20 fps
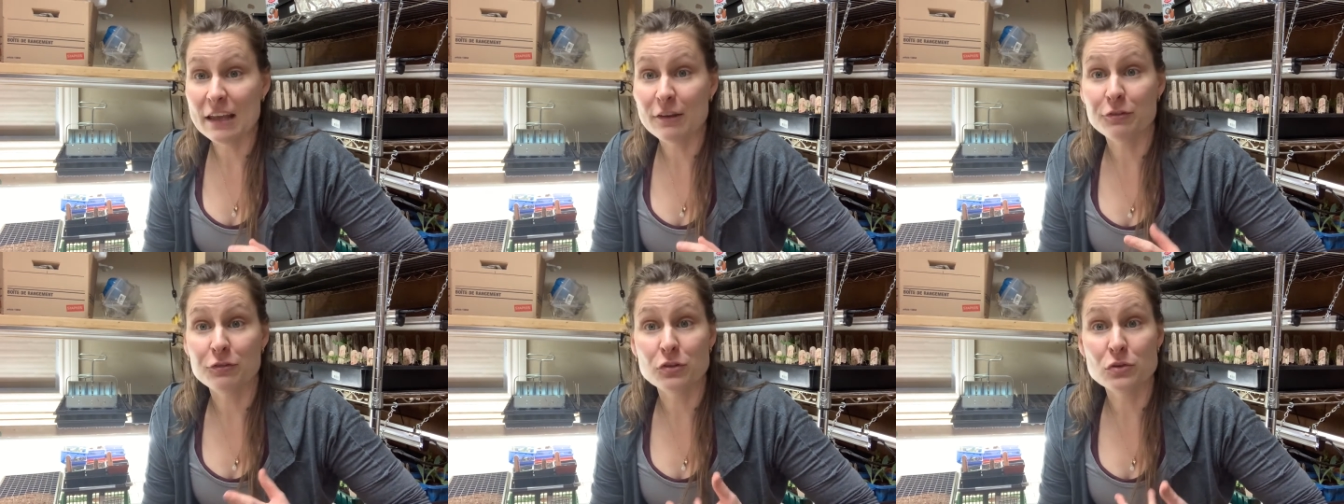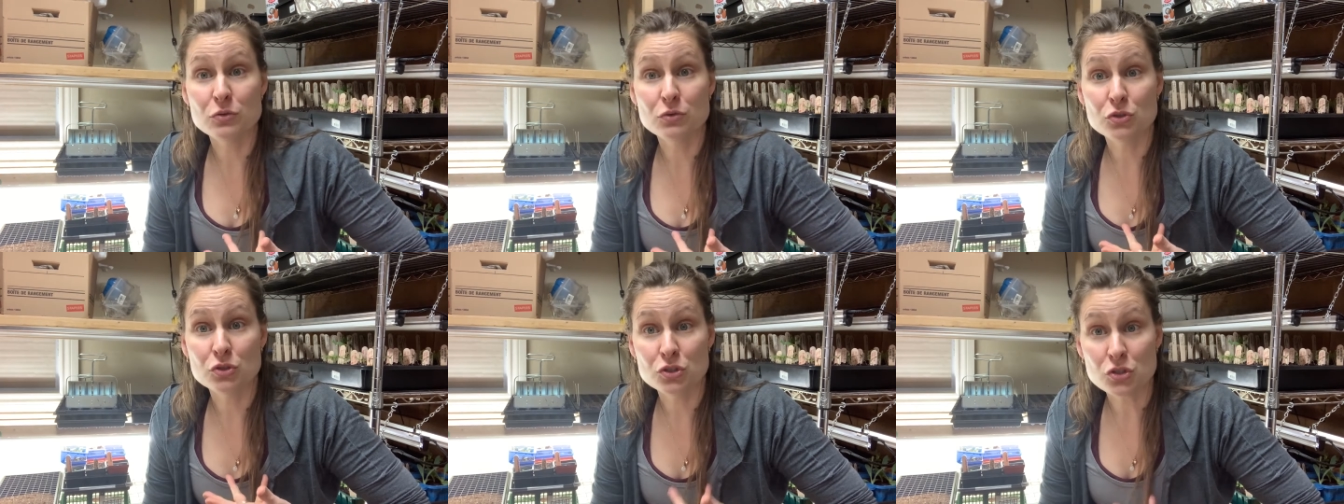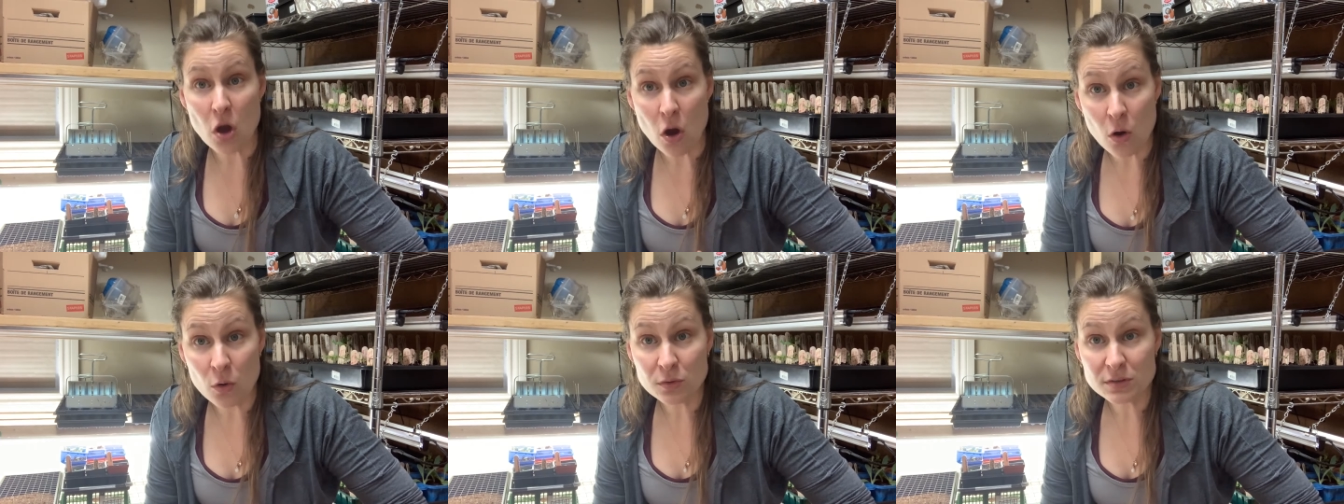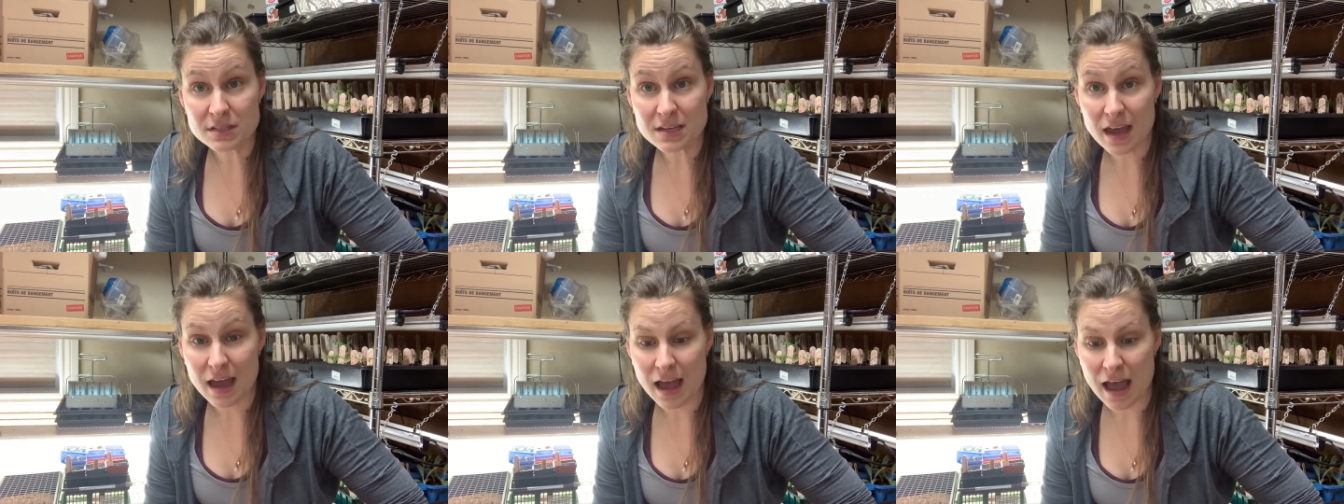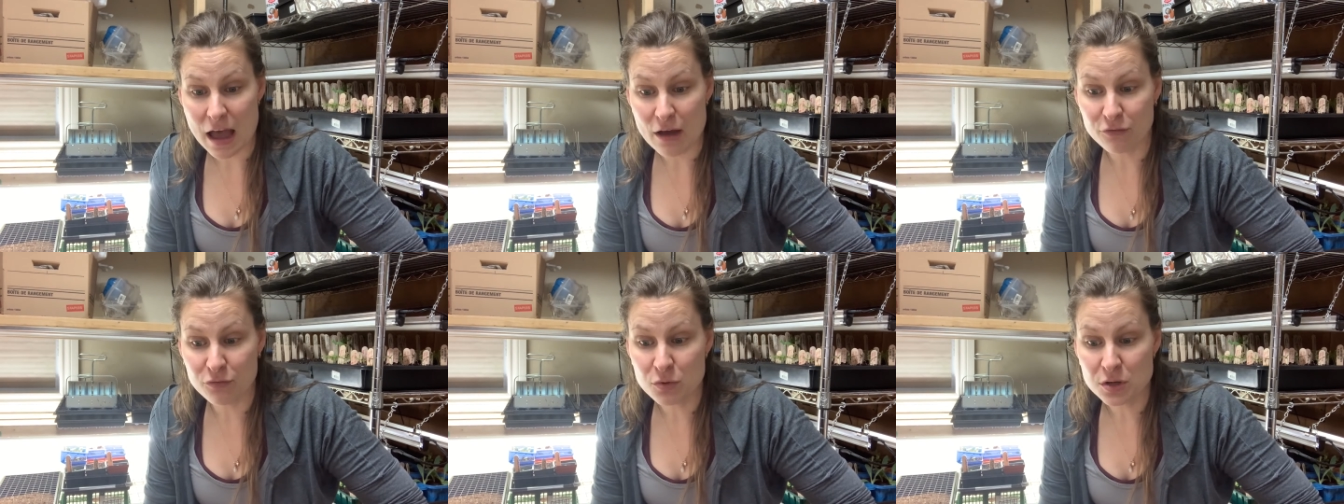If you don't
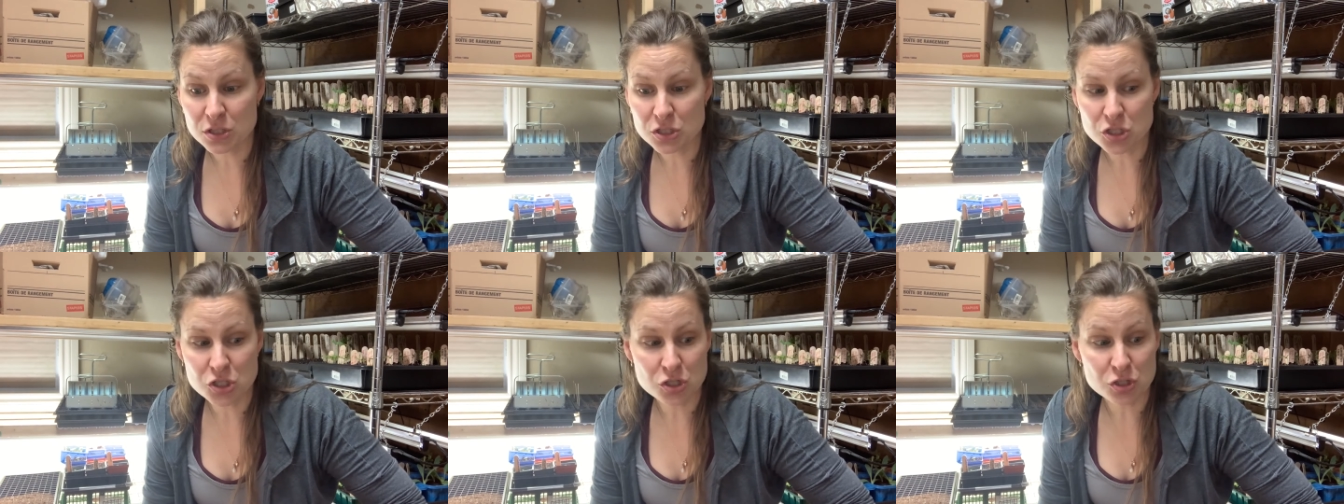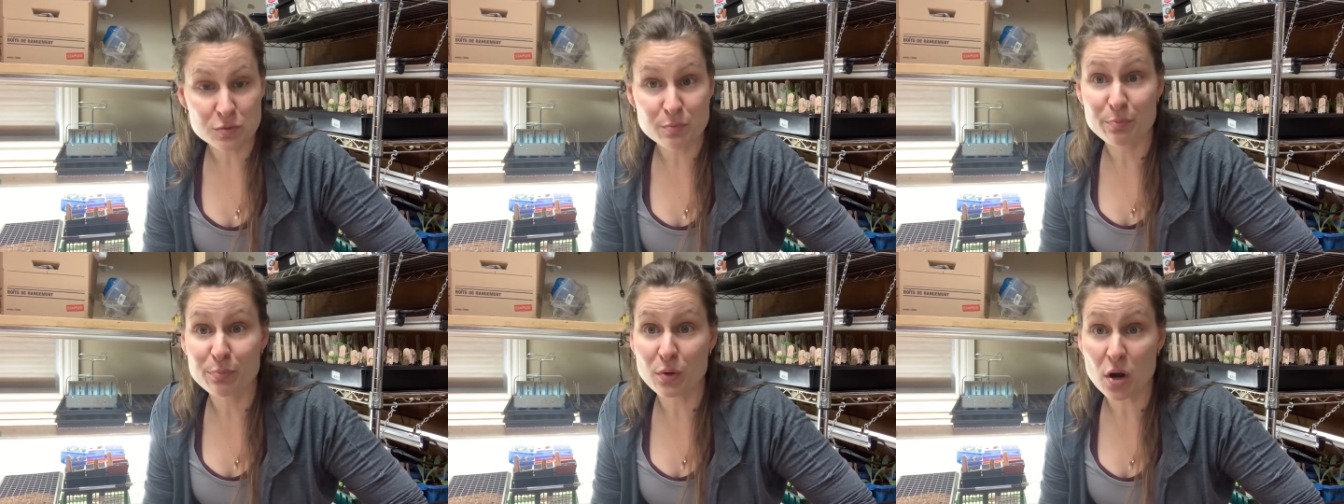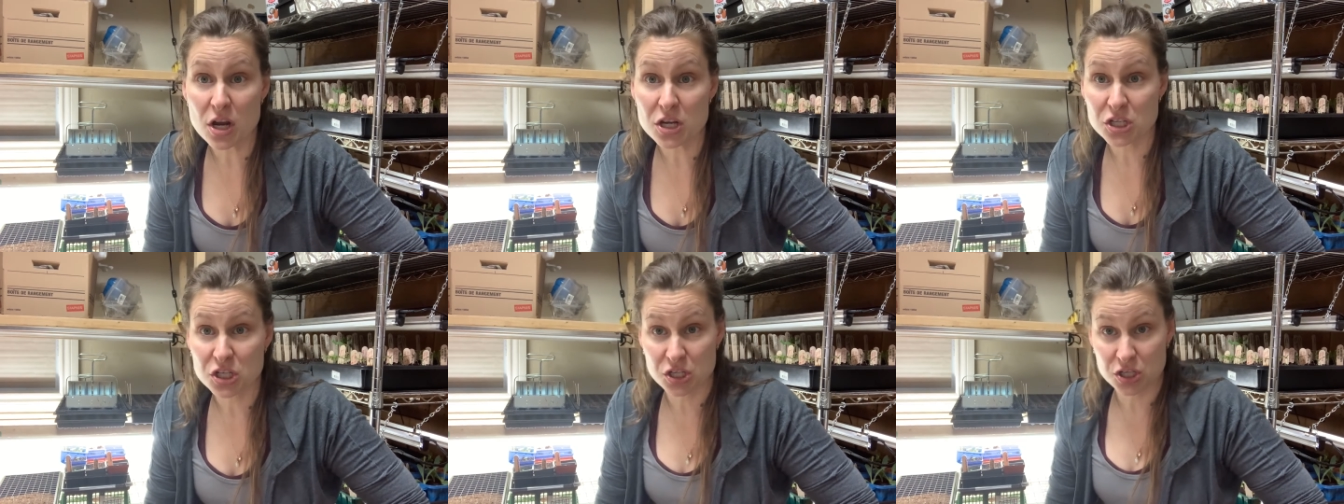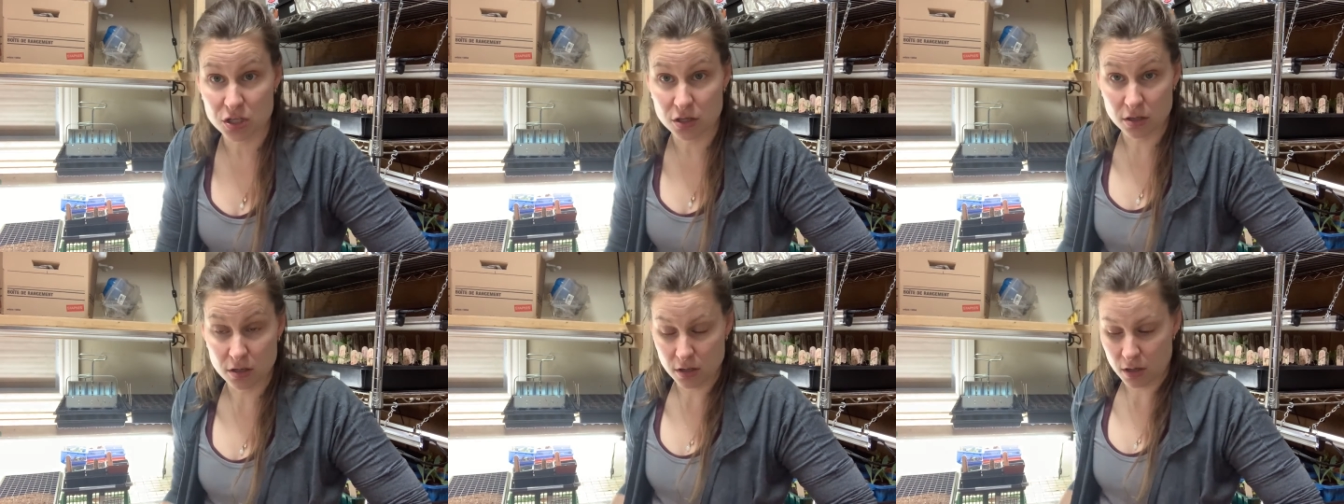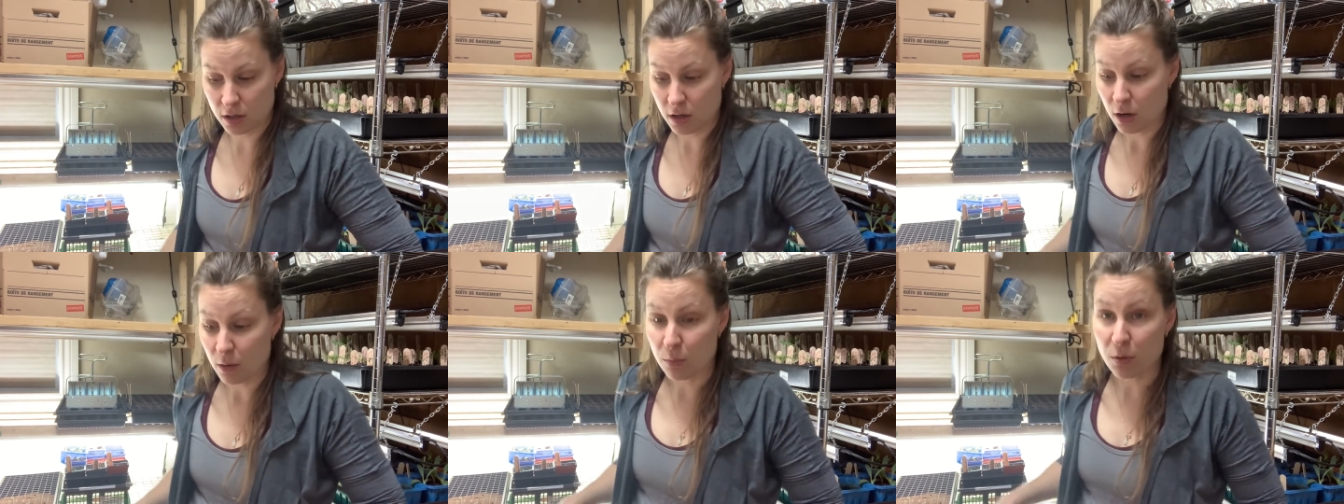have one, just brush
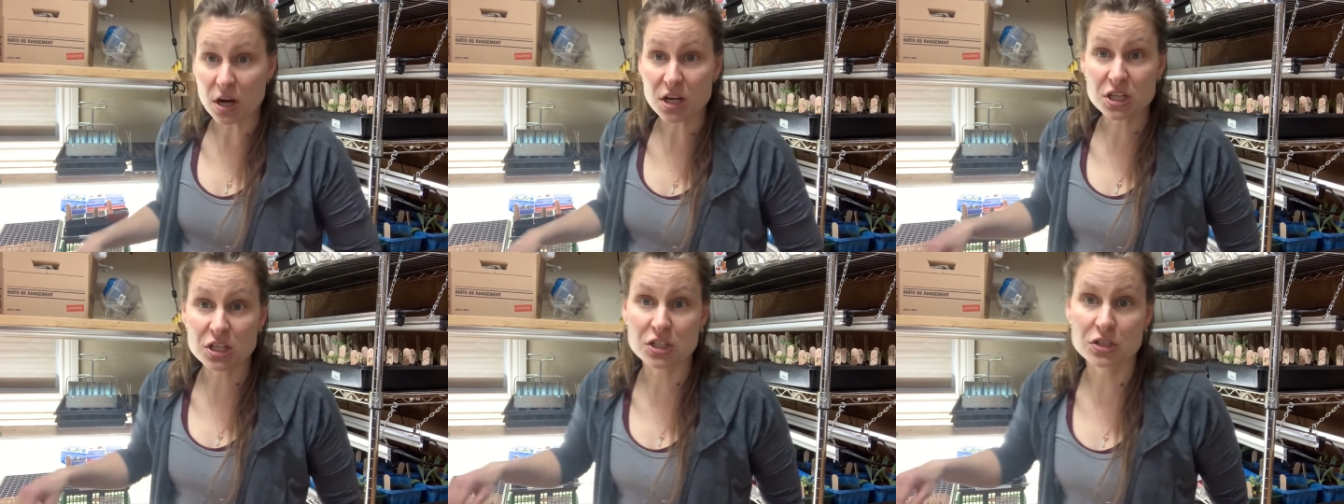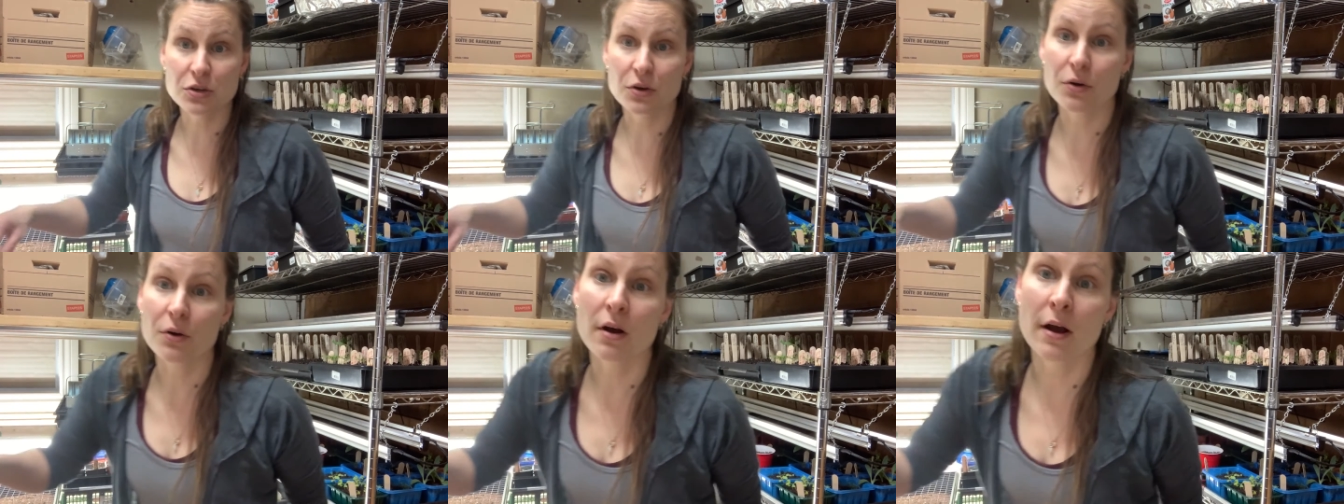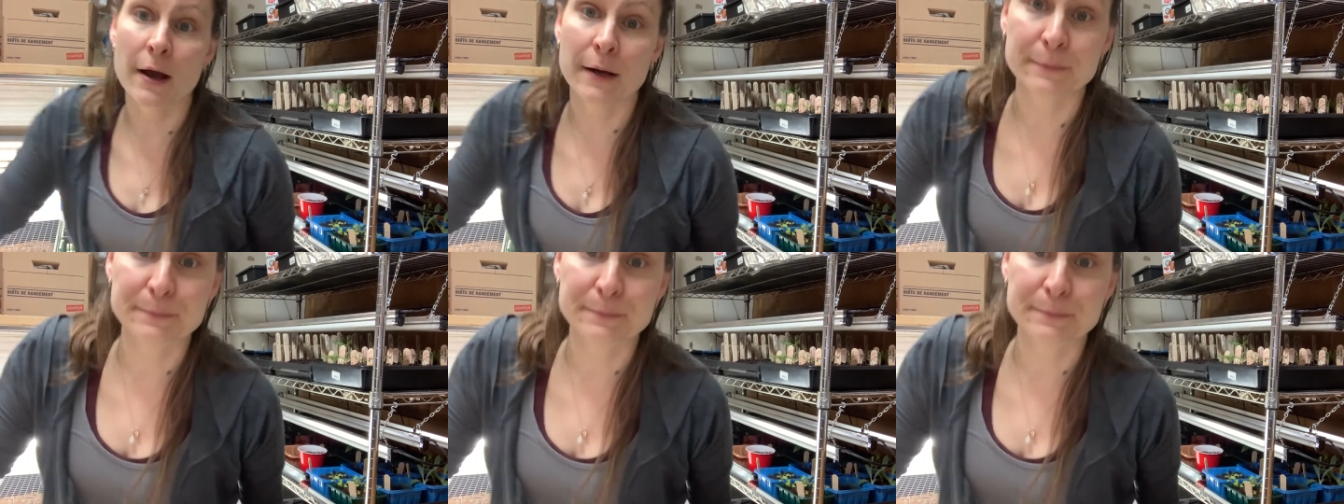your